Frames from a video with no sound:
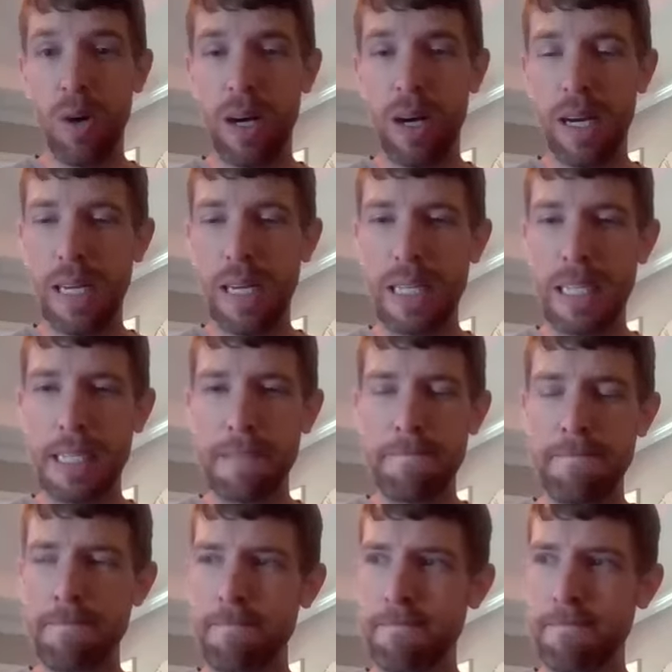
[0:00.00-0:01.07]

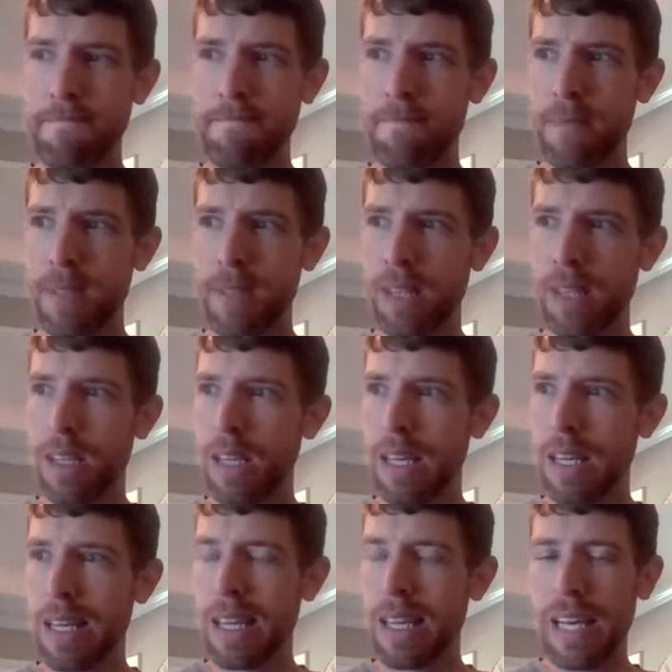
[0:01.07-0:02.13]
um,
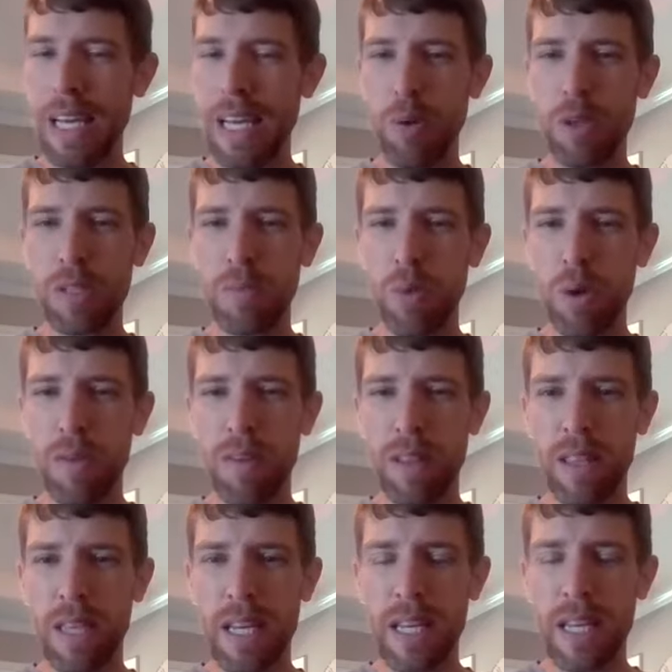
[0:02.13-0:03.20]
it was more of a
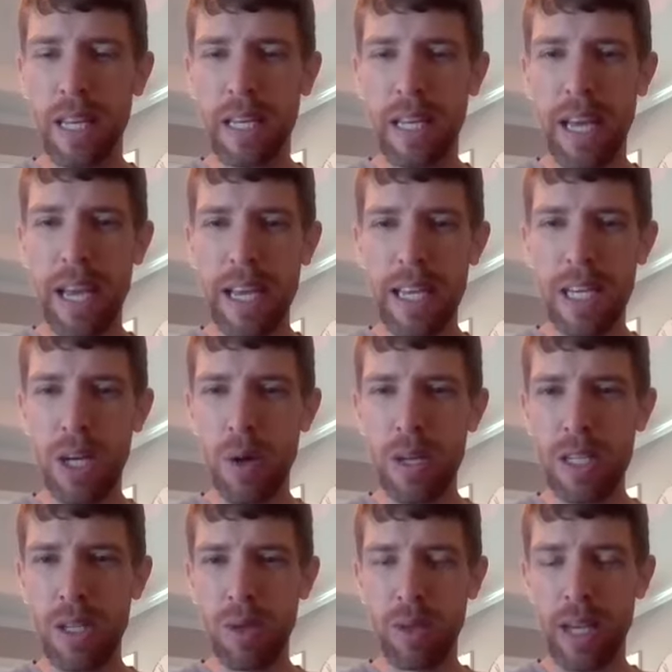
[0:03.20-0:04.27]
thing like, hey, you know,
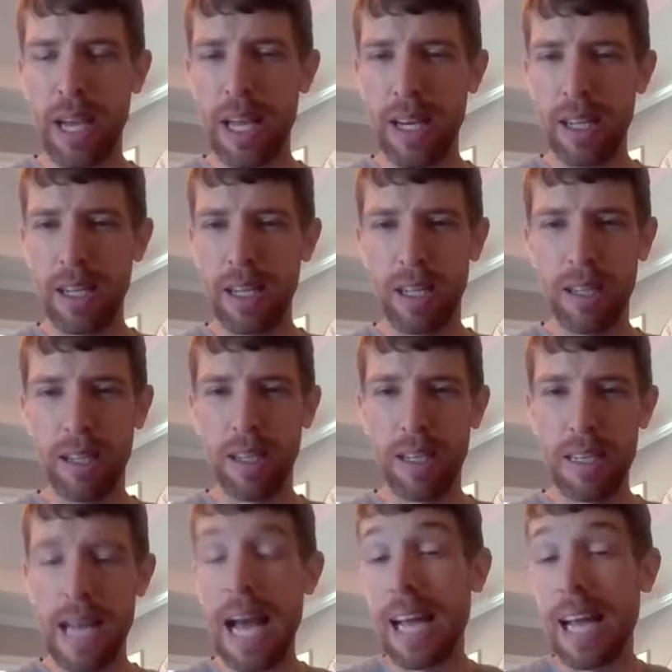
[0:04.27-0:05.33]
it's okay to
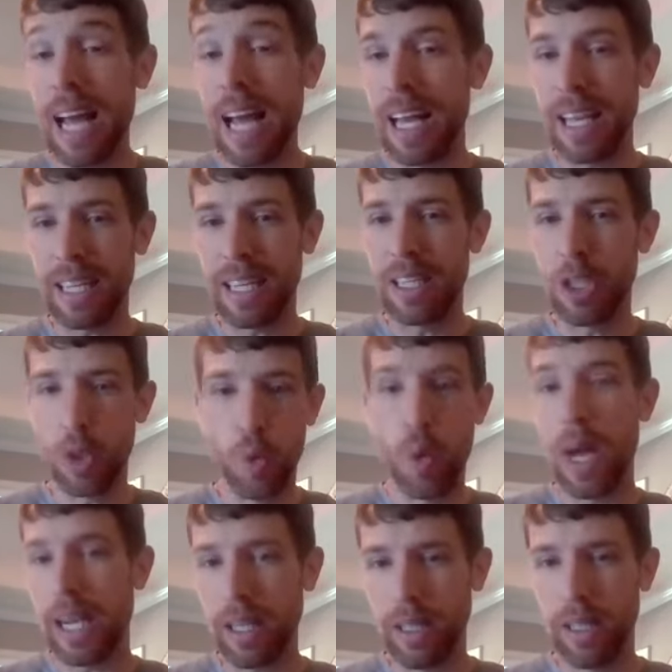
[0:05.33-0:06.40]
not not like
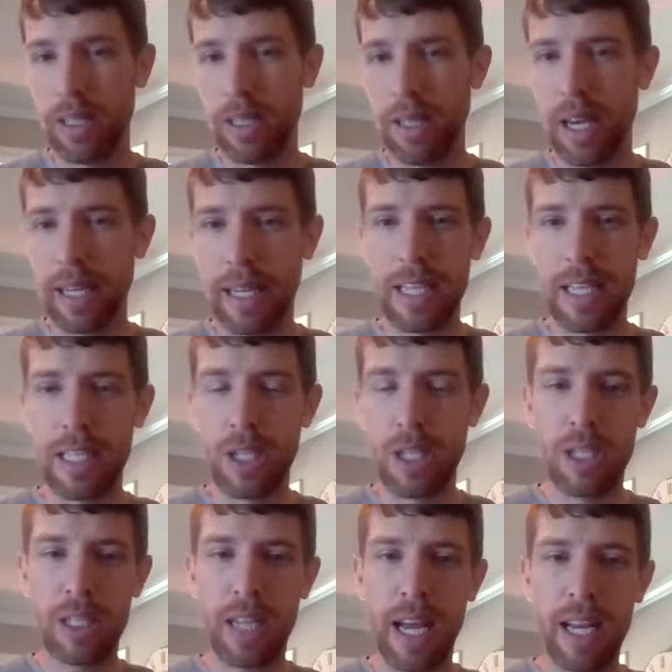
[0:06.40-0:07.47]
directly. I guess you
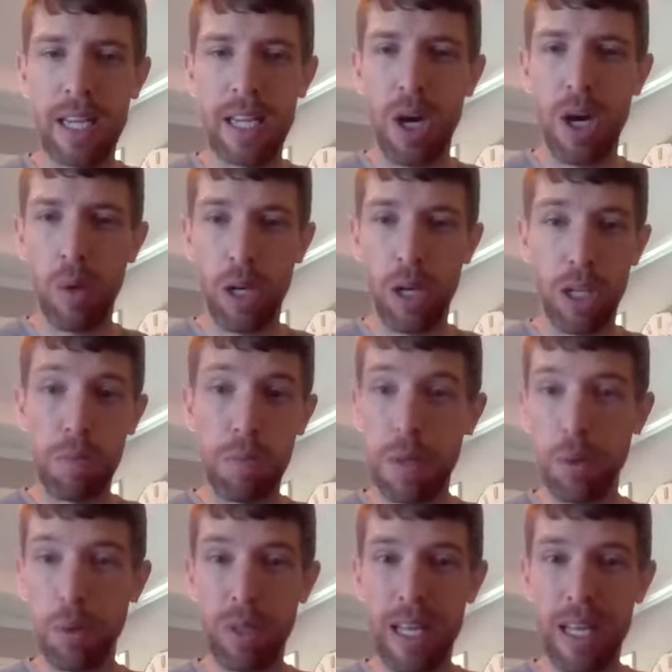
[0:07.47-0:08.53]
just kind of saw what other
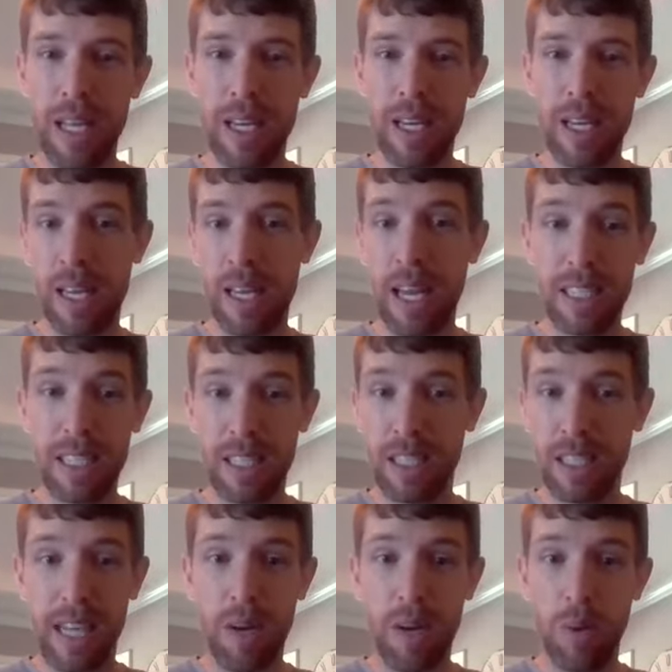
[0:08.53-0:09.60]
people did, and then that's
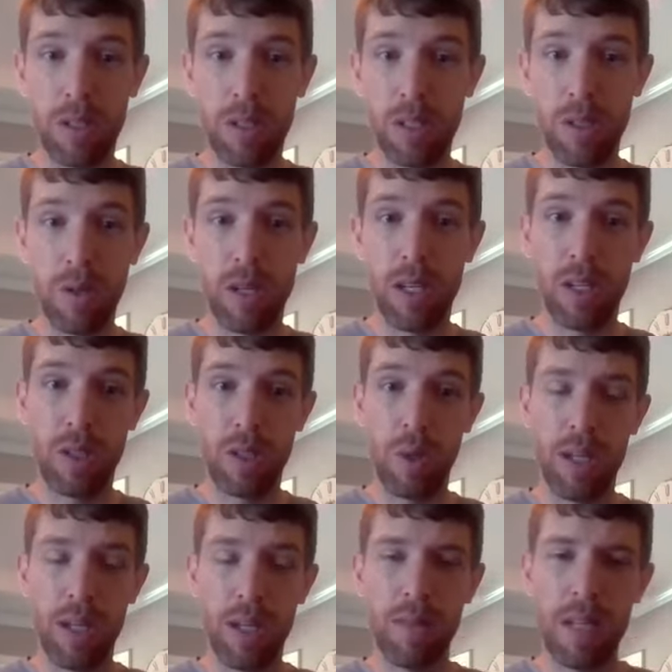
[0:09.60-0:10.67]
just kind of what you did as
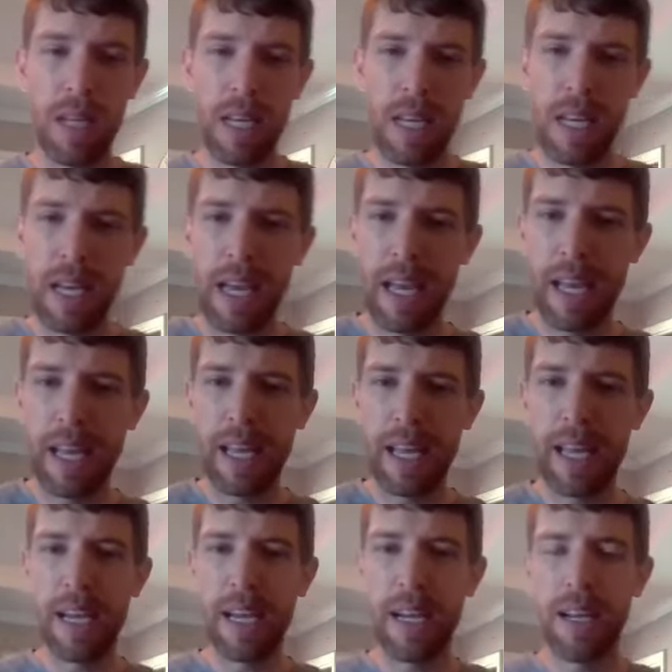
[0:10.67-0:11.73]
well. And
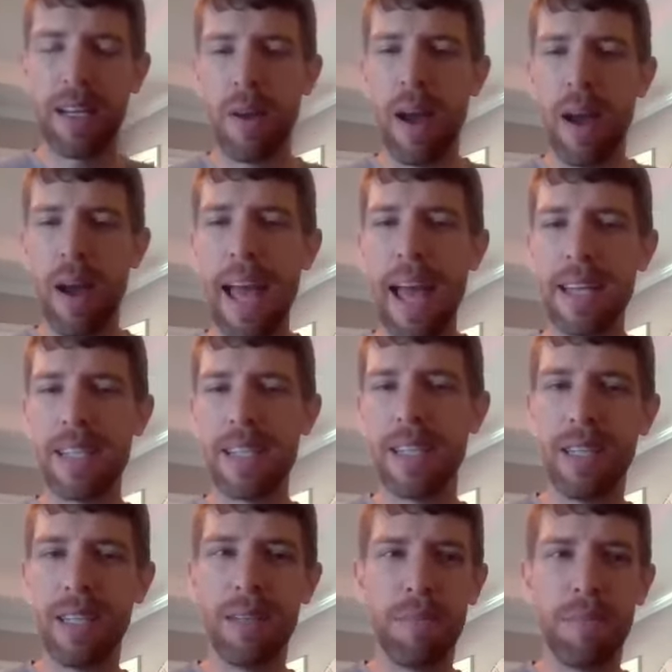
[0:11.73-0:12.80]
you know, I had
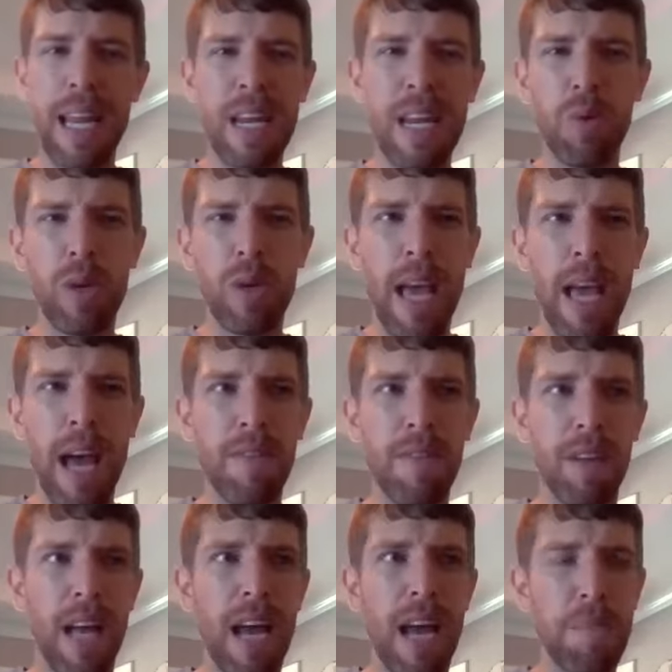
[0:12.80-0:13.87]
some. I didn't really have a
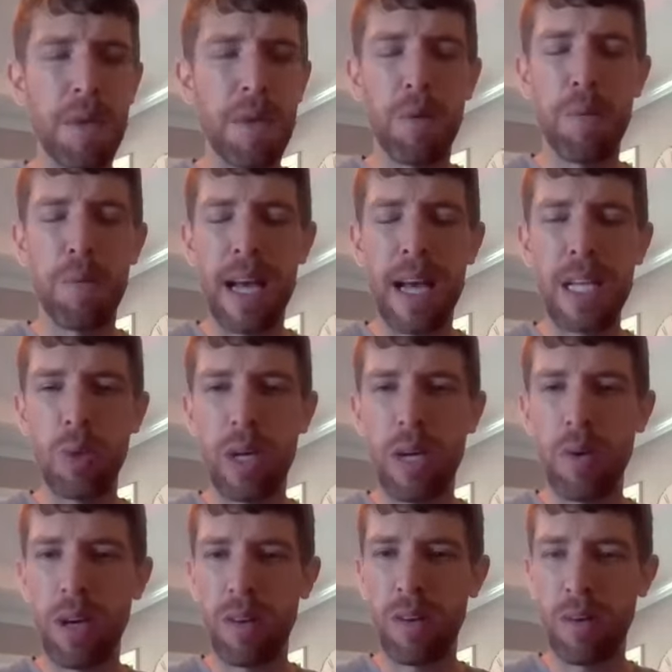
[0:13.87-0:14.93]
lot of people pass away
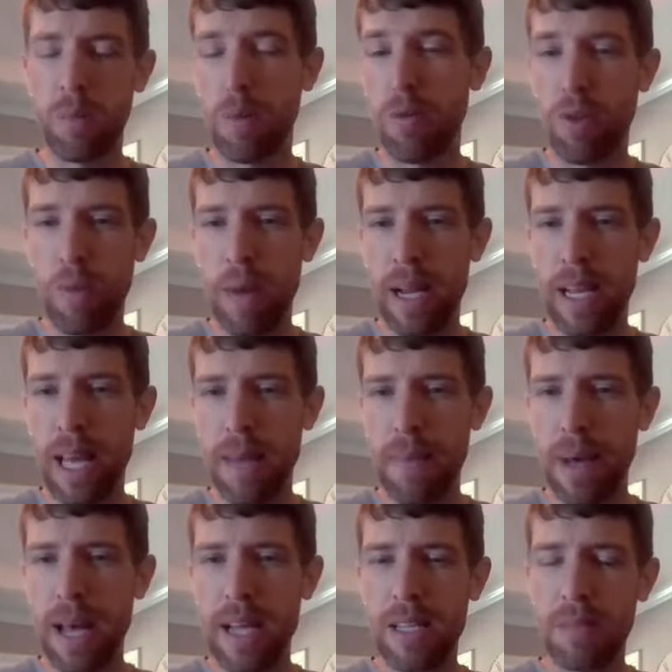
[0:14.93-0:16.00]
whenever before my dad
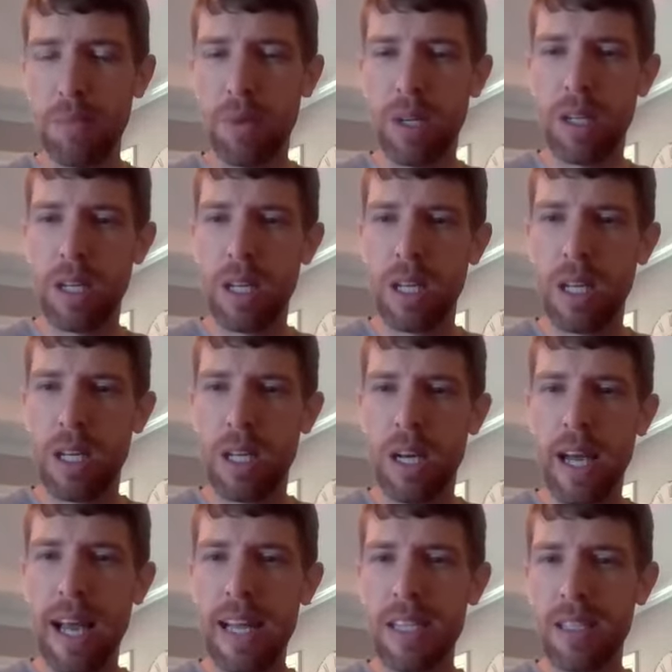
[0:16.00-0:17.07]
passed, but
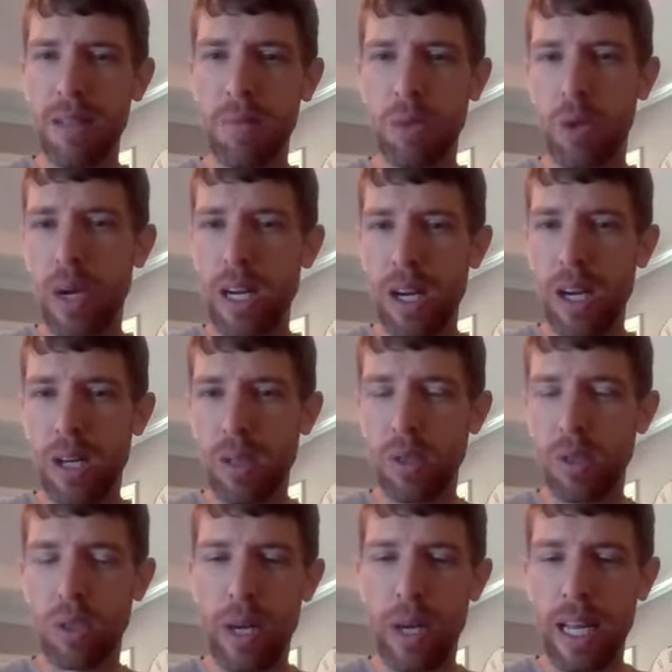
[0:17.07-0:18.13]
I had some great
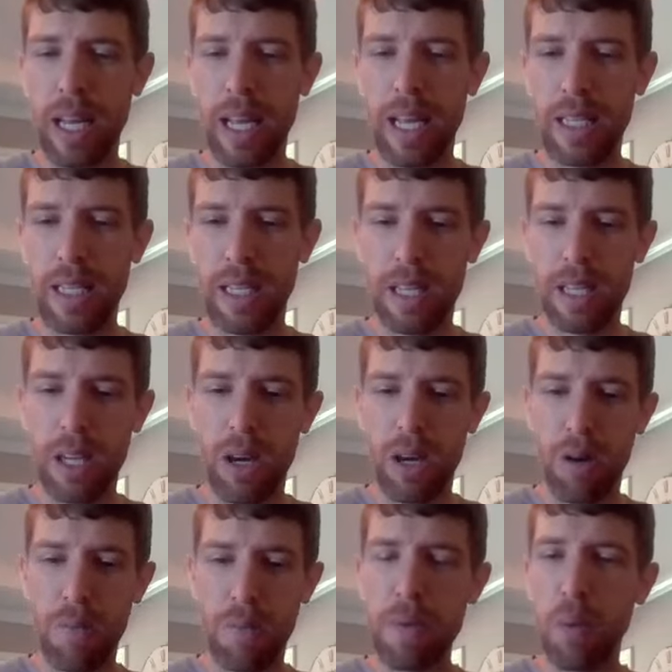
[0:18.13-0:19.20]
uncles, great aunts, and you
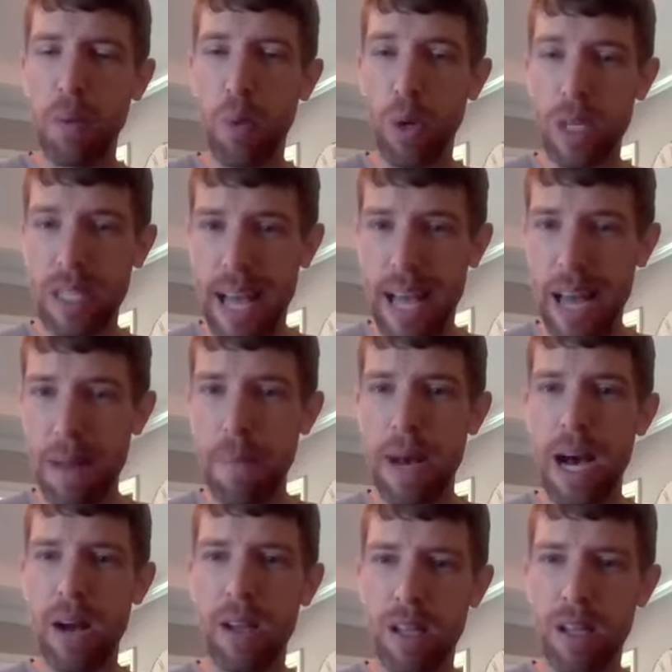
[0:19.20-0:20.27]
know, people were sad
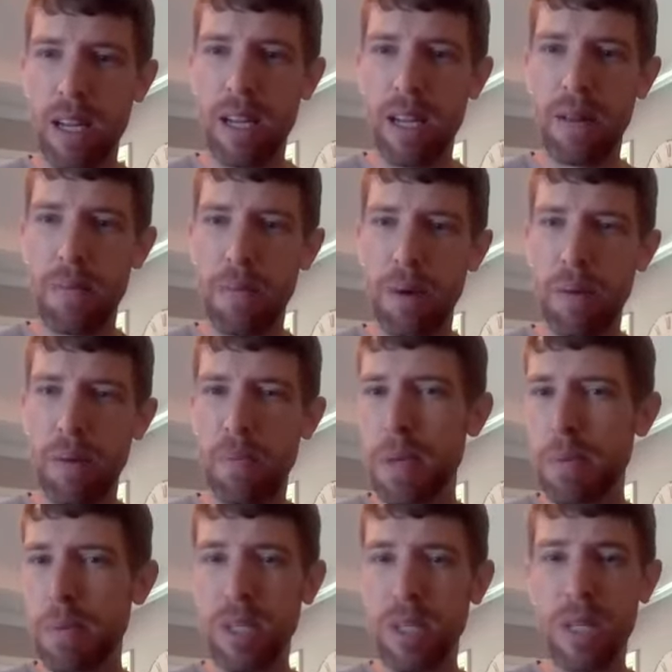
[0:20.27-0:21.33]
about it. And then, but
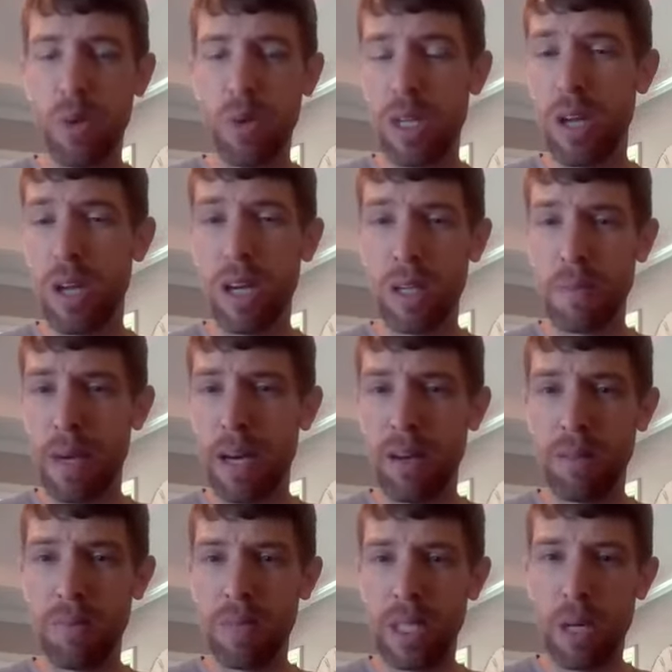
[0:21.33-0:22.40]
people didn't really talk
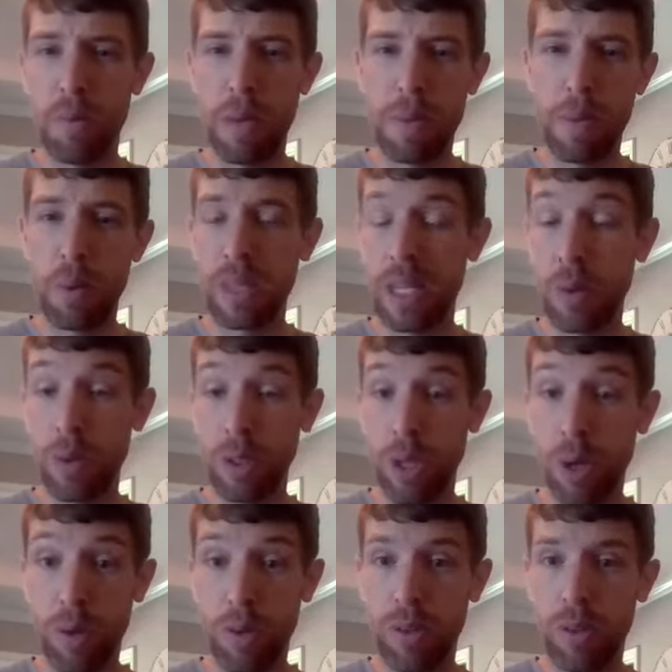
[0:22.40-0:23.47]
about you know maybe what they were
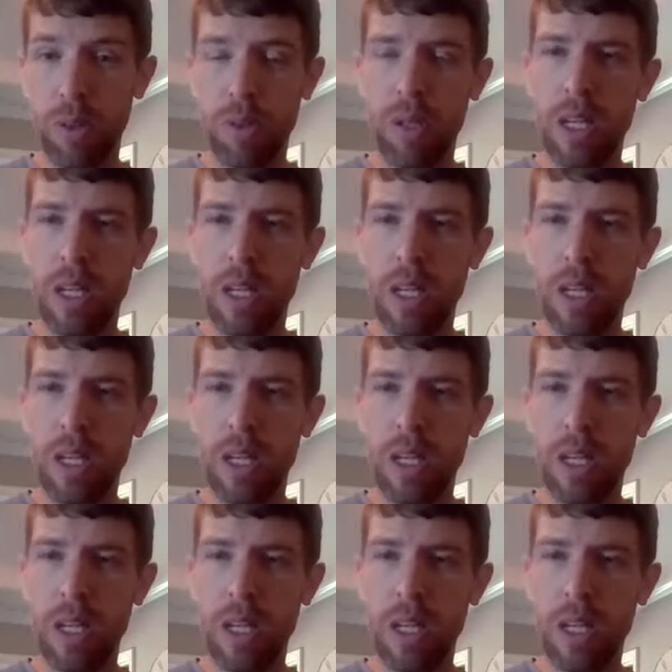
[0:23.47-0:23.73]
going through